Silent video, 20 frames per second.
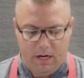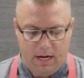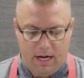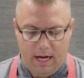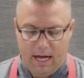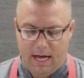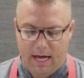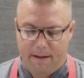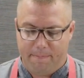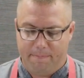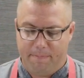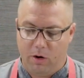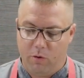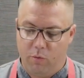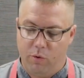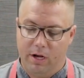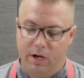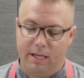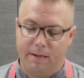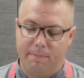but
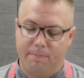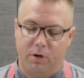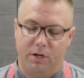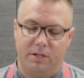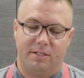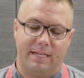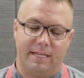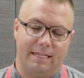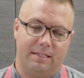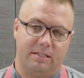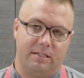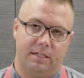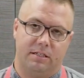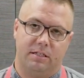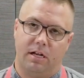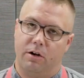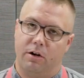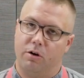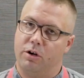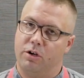really puts that
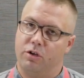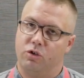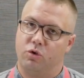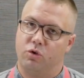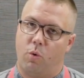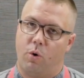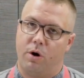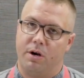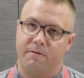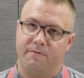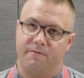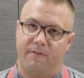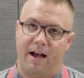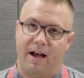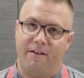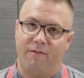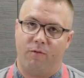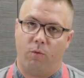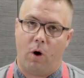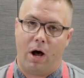
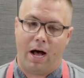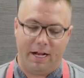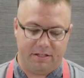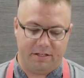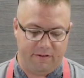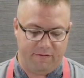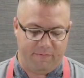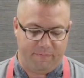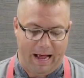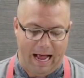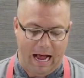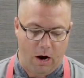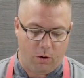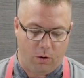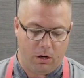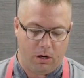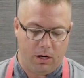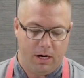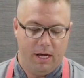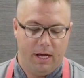625 watts of
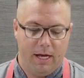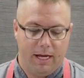power